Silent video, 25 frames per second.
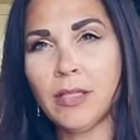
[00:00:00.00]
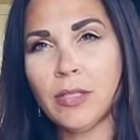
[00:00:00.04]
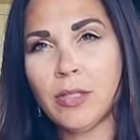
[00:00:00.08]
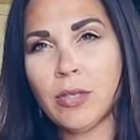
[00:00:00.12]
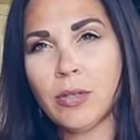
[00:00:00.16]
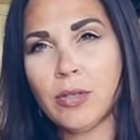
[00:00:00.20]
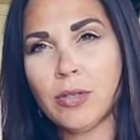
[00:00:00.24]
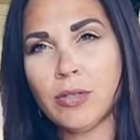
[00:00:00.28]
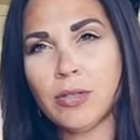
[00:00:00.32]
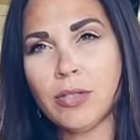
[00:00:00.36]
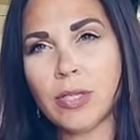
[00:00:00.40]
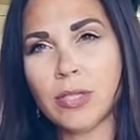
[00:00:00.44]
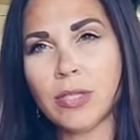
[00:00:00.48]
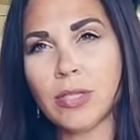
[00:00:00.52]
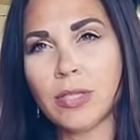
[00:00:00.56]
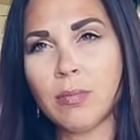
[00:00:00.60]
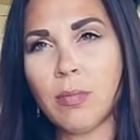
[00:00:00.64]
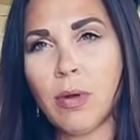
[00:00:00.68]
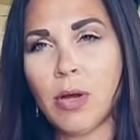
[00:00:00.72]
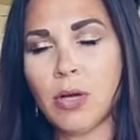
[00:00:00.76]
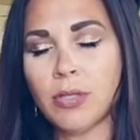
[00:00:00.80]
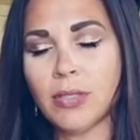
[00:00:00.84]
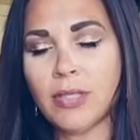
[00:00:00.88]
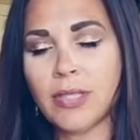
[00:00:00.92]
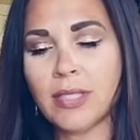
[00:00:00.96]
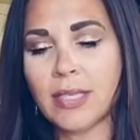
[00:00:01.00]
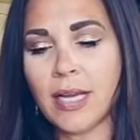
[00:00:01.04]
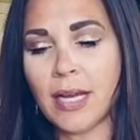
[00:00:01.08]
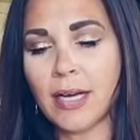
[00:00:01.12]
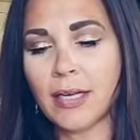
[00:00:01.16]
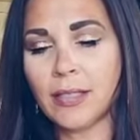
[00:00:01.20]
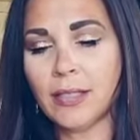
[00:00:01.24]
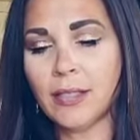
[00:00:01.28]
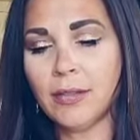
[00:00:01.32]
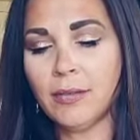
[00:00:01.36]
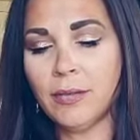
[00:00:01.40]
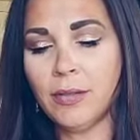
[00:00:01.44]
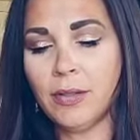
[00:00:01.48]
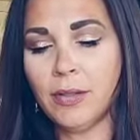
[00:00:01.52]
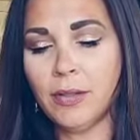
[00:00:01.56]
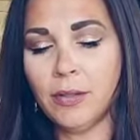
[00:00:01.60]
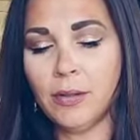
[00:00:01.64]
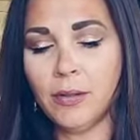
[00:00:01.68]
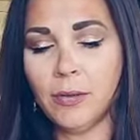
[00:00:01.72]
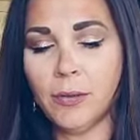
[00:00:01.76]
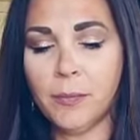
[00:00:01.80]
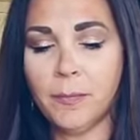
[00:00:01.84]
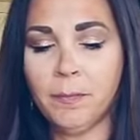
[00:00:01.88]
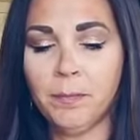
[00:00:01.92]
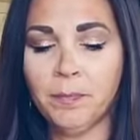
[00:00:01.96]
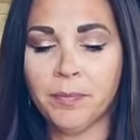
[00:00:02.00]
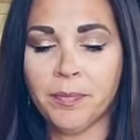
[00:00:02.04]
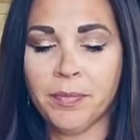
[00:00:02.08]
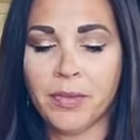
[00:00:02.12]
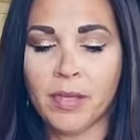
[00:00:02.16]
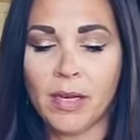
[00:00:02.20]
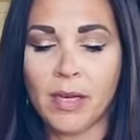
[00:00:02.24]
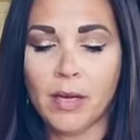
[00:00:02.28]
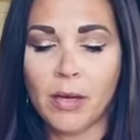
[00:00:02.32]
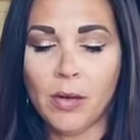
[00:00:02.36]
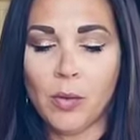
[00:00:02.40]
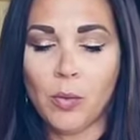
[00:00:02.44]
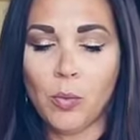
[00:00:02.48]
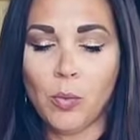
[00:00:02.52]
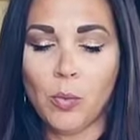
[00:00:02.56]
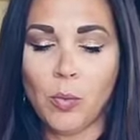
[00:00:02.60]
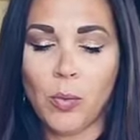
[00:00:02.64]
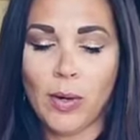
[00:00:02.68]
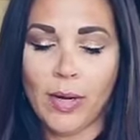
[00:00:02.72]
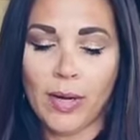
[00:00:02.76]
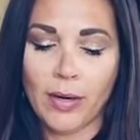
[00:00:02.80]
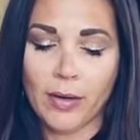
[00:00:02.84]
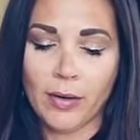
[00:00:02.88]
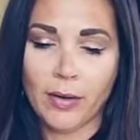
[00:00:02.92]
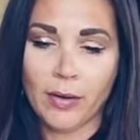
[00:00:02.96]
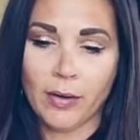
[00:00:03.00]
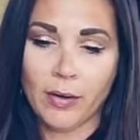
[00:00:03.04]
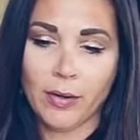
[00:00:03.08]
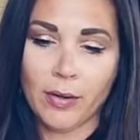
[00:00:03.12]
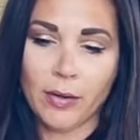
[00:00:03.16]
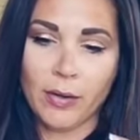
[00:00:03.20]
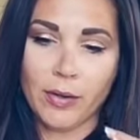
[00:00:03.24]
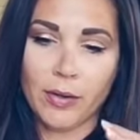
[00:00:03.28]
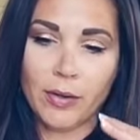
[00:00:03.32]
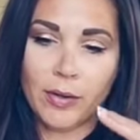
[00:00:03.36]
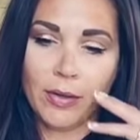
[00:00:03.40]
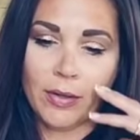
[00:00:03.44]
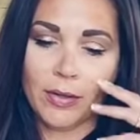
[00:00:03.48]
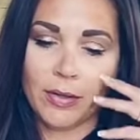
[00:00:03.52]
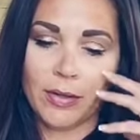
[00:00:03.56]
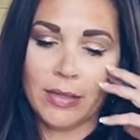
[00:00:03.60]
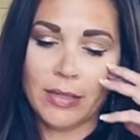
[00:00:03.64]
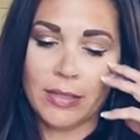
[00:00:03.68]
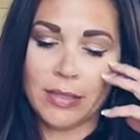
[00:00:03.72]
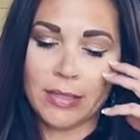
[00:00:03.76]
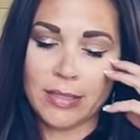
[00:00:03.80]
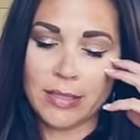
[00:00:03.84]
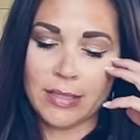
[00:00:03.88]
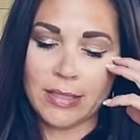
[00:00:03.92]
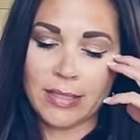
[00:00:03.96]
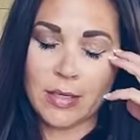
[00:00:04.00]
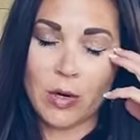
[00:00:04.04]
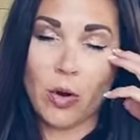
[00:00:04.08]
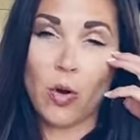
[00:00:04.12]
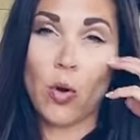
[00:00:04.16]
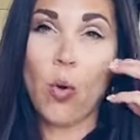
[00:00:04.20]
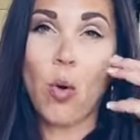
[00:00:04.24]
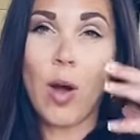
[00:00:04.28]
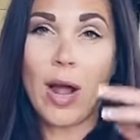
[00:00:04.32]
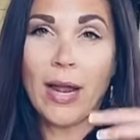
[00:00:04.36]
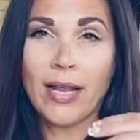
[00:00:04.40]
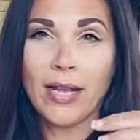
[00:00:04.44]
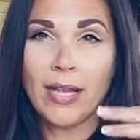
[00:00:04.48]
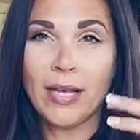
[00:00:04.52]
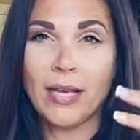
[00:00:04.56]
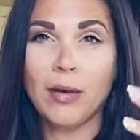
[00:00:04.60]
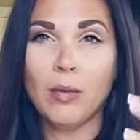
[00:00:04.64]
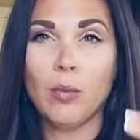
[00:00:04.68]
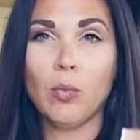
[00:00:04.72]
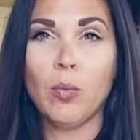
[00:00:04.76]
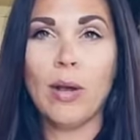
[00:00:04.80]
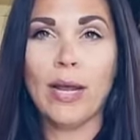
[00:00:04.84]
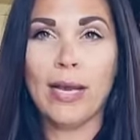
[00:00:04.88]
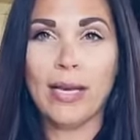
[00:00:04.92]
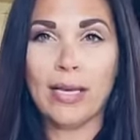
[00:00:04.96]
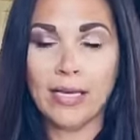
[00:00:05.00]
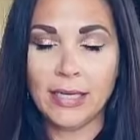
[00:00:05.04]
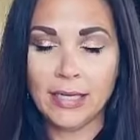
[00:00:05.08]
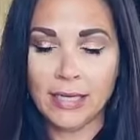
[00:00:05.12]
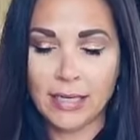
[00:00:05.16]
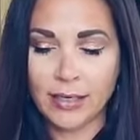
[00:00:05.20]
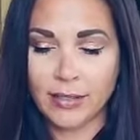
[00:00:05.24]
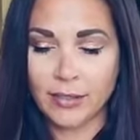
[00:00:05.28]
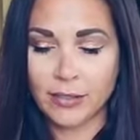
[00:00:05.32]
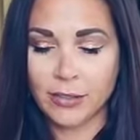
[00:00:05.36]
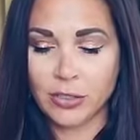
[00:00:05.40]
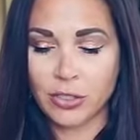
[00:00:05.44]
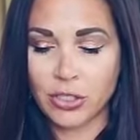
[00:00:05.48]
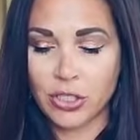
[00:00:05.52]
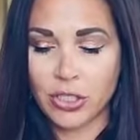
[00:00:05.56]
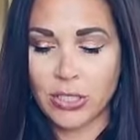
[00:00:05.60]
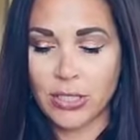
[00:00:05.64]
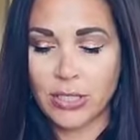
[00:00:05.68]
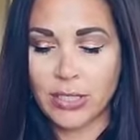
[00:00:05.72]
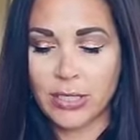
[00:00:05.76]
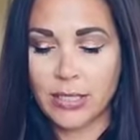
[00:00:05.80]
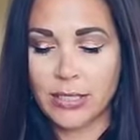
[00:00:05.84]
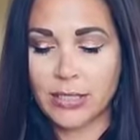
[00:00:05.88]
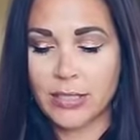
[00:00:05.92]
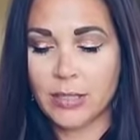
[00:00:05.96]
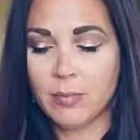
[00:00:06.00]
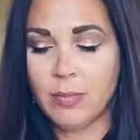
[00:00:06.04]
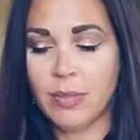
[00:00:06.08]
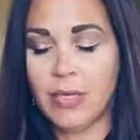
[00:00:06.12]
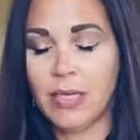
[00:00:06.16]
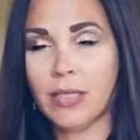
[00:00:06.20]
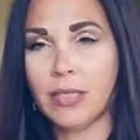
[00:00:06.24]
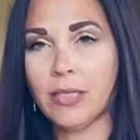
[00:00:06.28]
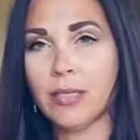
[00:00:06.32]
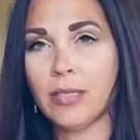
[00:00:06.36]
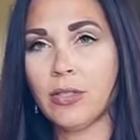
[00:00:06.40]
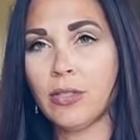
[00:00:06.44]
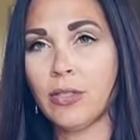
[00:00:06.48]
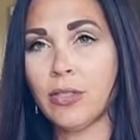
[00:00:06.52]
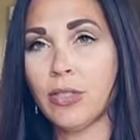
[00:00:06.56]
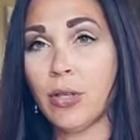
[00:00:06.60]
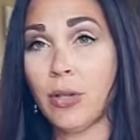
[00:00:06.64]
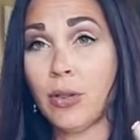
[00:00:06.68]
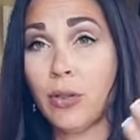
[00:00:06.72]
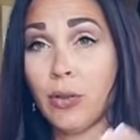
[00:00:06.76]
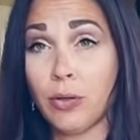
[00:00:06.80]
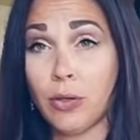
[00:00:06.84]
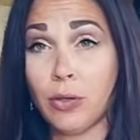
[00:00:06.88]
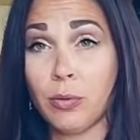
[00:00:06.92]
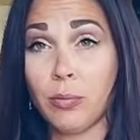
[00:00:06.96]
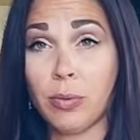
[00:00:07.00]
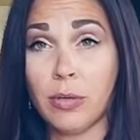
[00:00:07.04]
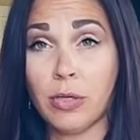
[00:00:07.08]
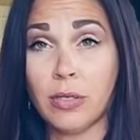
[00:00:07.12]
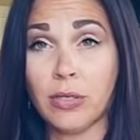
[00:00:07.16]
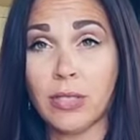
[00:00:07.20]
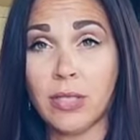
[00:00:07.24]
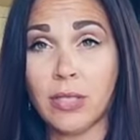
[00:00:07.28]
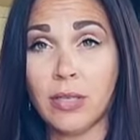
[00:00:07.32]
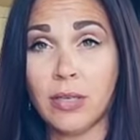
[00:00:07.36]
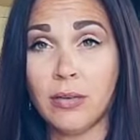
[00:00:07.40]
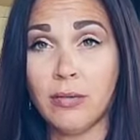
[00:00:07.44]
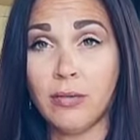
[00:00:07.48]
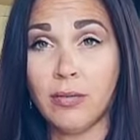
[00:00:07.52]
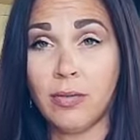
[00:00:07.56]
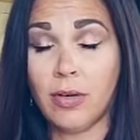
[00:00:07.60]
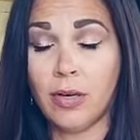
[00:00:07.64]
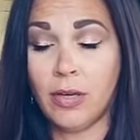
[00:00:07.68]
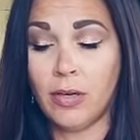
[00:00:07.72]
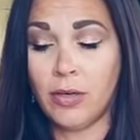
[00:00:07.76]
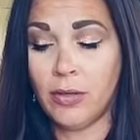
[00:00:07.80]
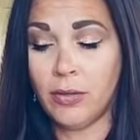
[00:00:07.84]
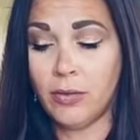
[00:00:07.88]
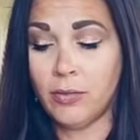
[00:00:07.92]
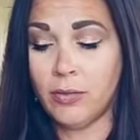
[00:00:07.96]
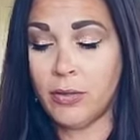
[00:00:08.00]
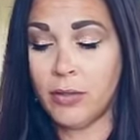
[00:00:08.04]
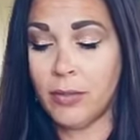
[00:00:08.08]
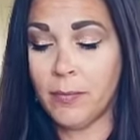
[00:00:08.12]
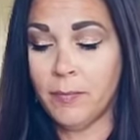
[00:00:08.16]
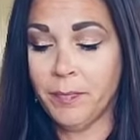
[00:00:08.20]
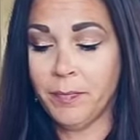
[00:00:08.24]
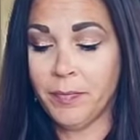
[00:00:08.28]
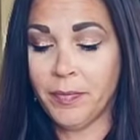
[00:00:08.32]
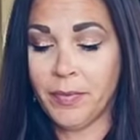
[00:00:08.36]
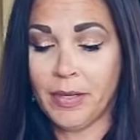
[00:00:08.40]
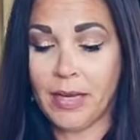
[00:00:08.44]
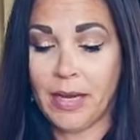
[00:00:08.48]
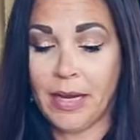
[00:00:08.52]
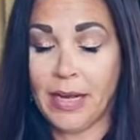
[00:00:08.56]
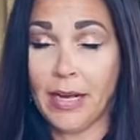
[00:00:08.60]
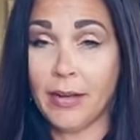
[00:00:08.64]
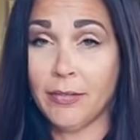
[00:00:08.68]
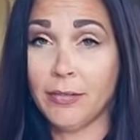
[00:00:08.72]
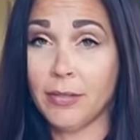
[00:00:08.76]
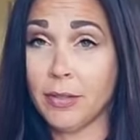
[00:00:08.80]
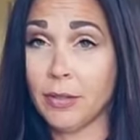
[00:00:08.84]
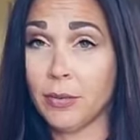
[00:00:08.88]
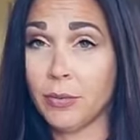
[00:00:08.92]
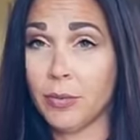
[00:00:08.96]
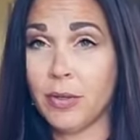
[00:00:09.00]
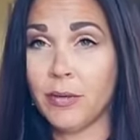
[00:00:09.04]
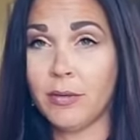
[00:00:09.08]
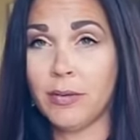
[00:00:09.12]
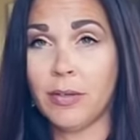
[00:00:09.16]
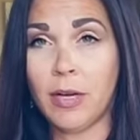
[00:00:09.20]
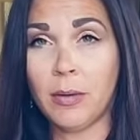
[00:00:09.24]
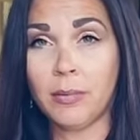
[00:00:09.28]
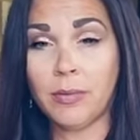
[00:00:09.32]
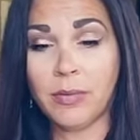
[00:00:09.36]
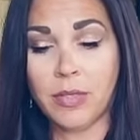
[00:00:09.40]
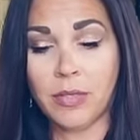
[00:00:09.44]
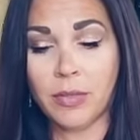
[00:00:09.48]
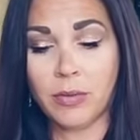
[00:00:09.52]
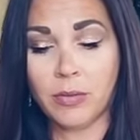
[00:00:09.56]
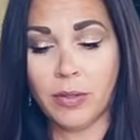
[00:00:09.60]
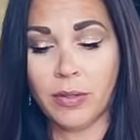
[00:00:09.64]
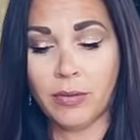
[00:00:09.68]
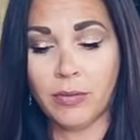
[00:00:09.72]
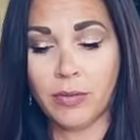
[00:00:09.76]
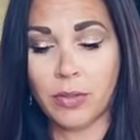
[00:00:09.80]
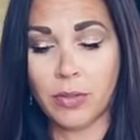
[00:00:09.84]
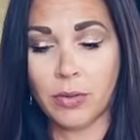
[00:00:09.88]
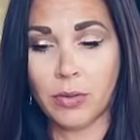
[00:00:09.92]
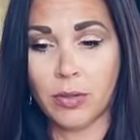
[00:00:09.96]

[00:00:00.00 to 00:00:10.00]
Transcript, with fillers: So there's a small sect of you where this quiet waiting energy is because there's a third person involved. I have the Three of Cups, the Three of